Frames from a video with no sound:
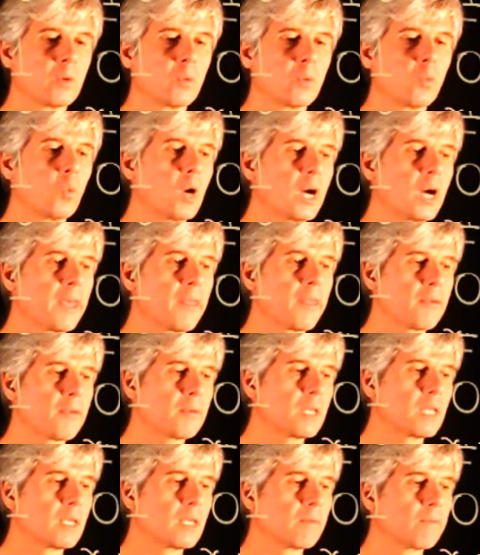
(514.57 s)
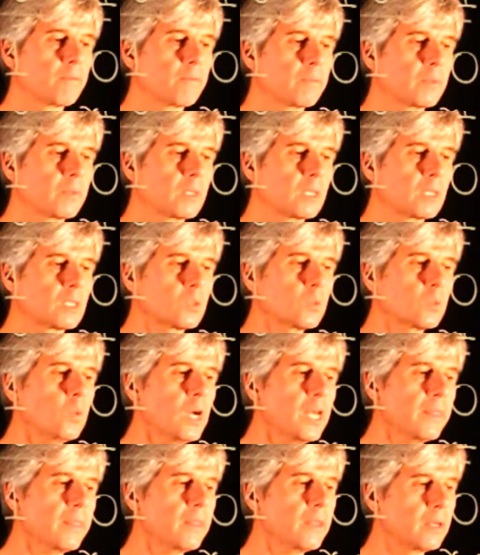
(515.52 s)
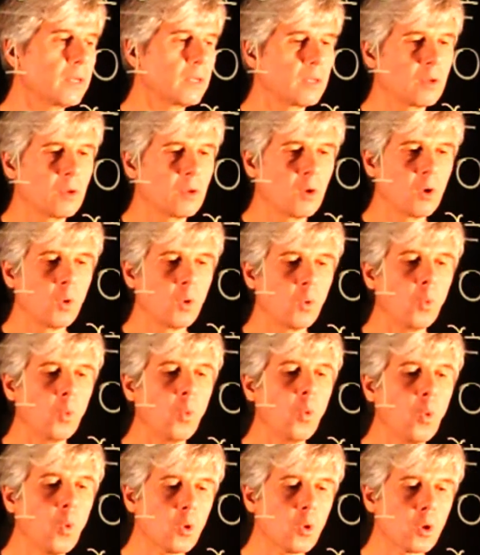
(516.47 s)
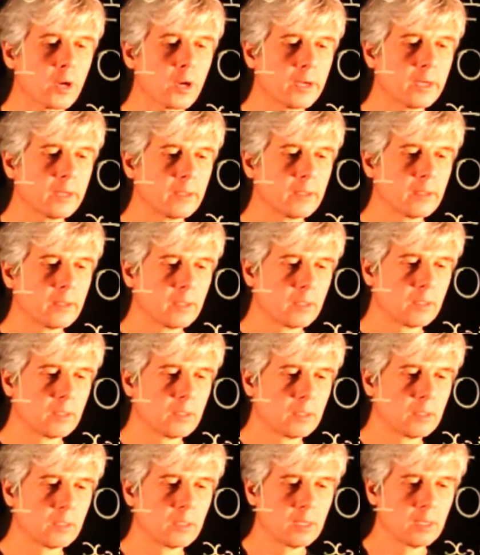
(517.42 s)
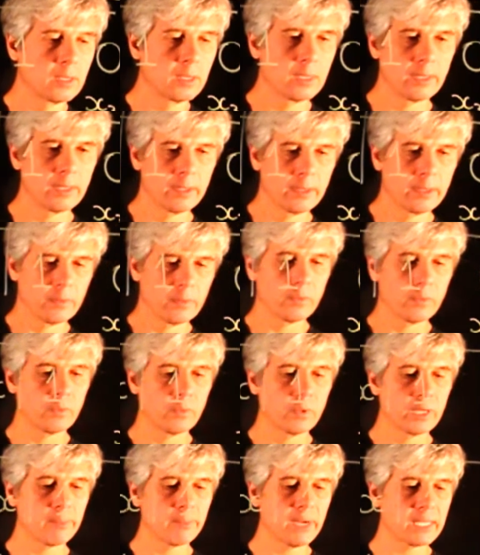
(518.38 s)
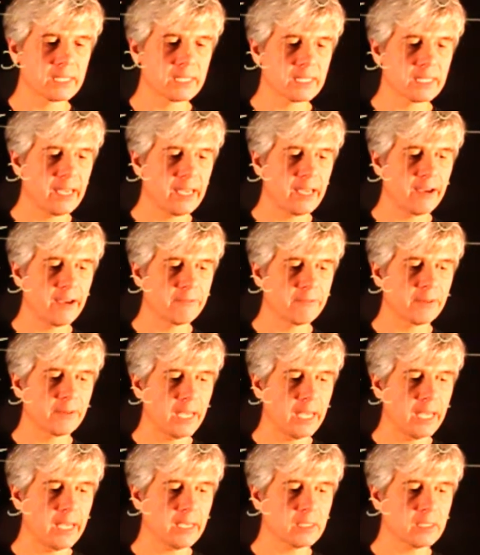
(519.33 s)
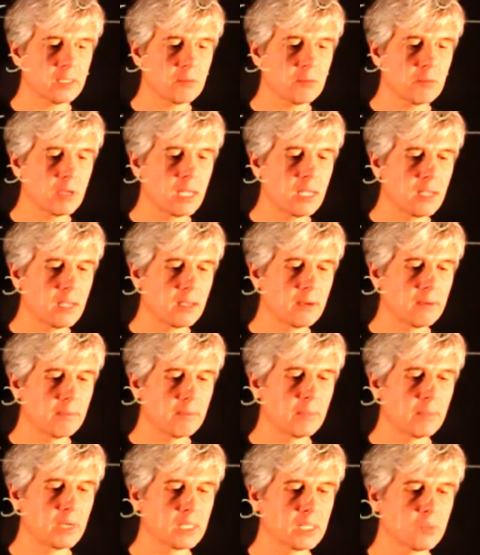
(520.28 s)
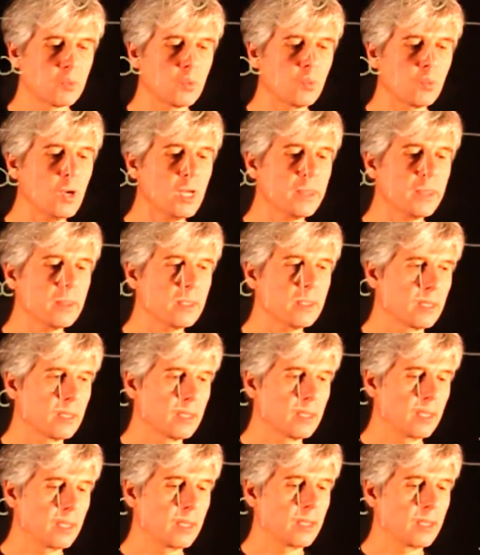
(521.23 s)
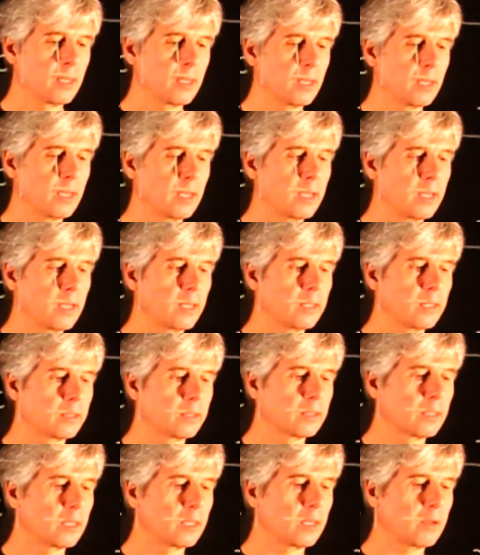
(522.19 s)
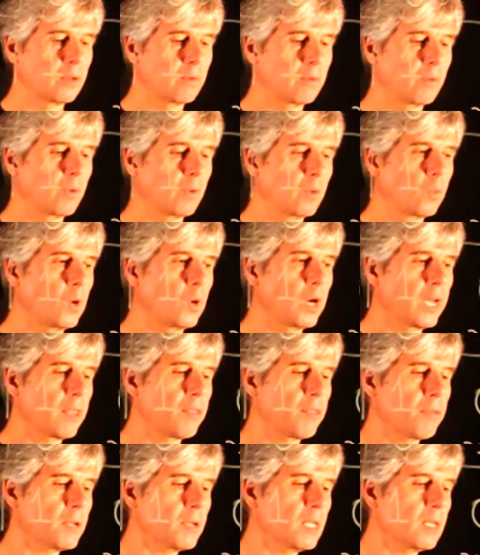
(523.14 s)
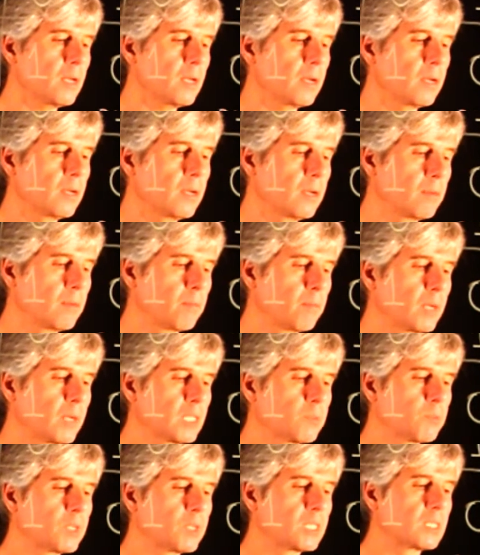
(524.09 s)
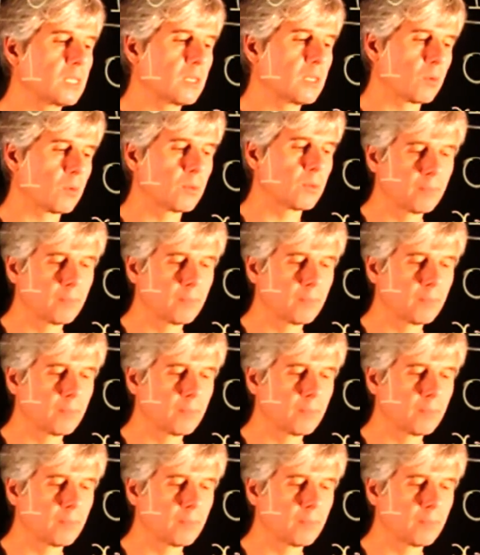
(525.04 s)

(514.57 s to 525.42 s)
y3 is 1, or we must have x3 must be 1 and y3 must be 0.